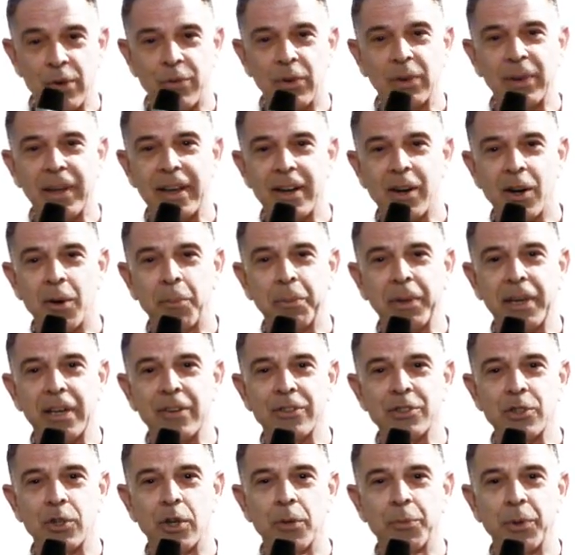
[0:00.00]
you ever laid on a plate of
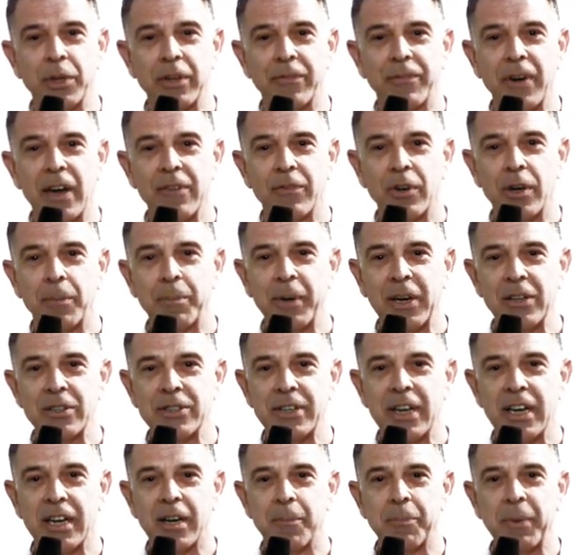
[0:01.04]
syrup with a 500-pound
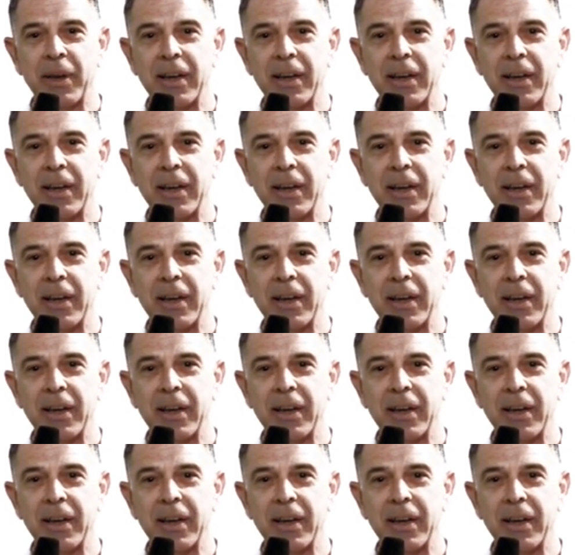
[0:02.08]
stack of